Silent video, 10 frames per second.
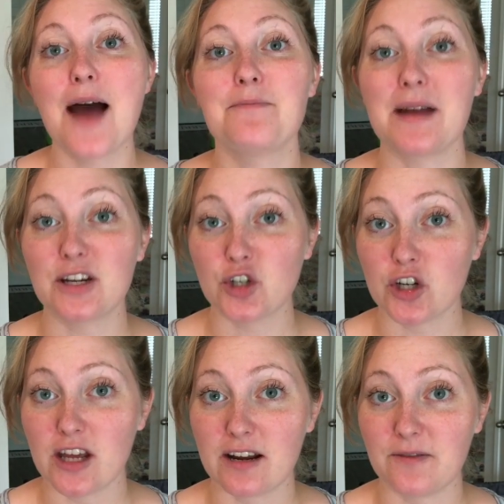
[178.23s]
Make sure
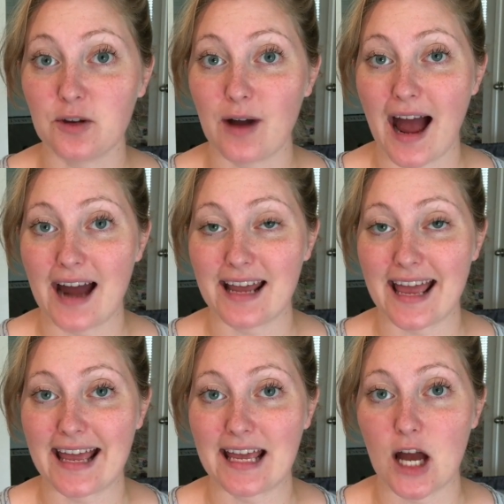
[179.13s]
that if you add
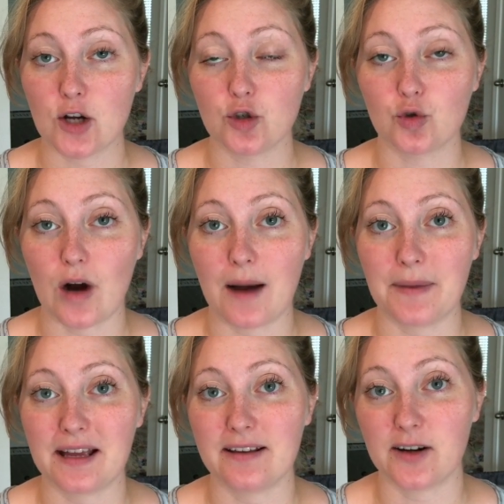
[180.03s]
a drop in